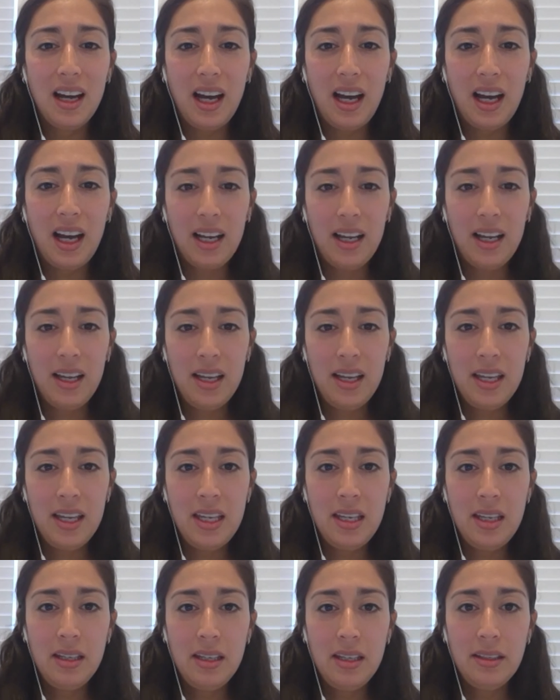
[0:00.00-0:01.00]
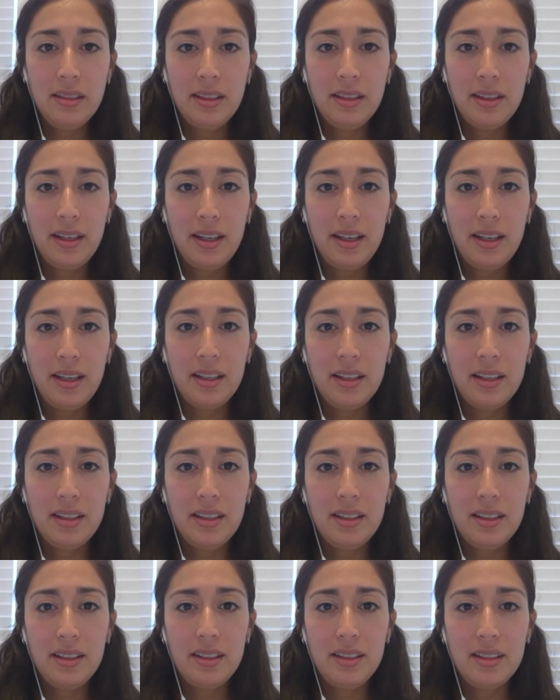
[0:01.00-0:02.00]
I
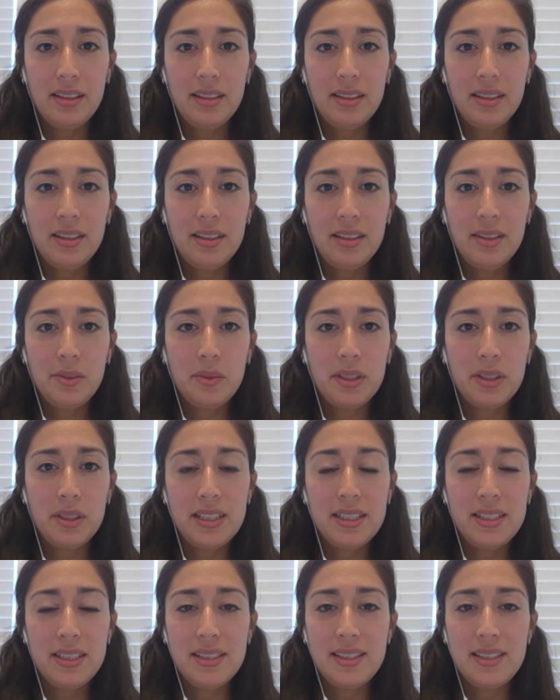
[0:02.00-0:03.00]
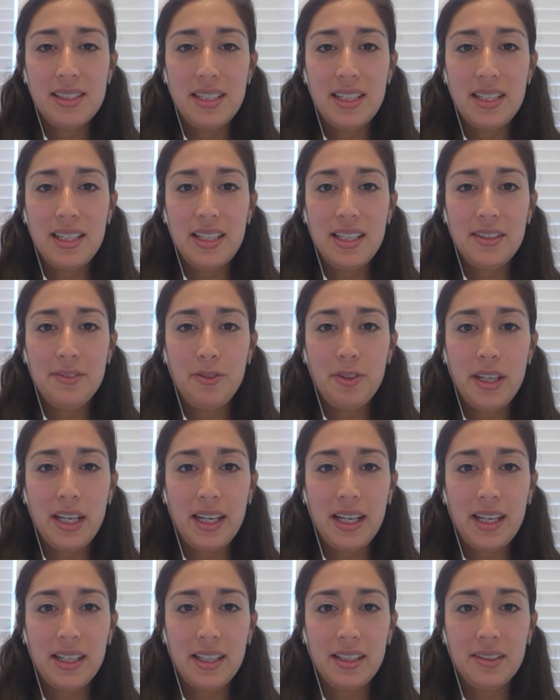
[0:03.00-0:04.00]
I wanted to see if we
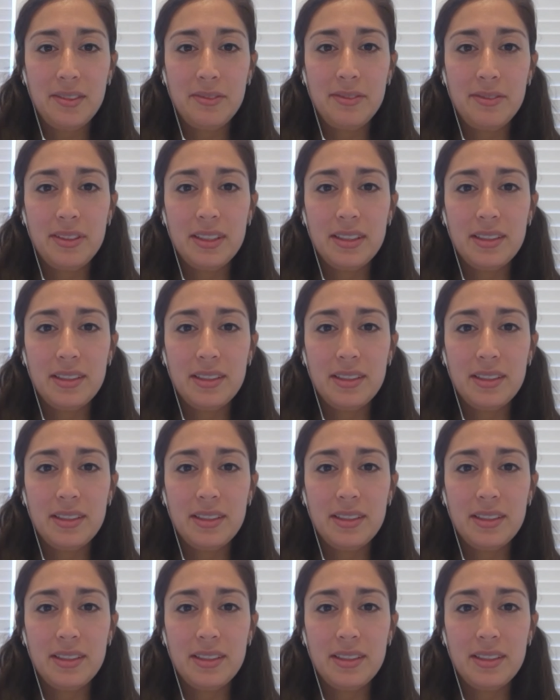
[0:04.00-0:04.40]
have